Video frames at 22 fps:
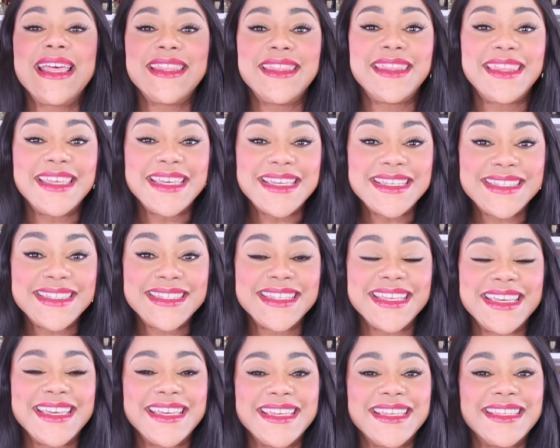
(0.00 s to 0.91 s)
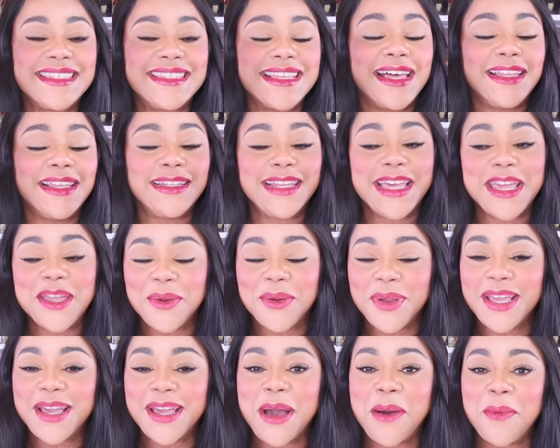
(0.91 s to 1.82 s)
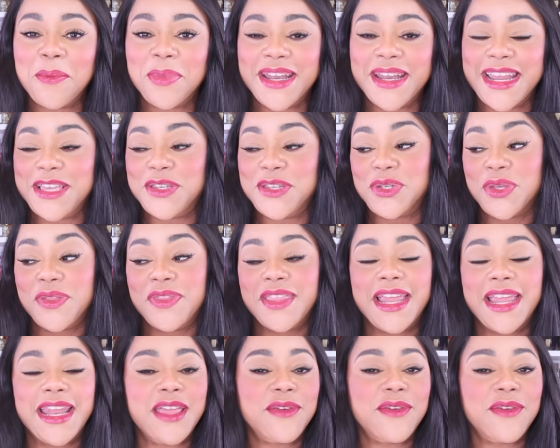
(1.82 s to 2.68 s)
This is a layering combination that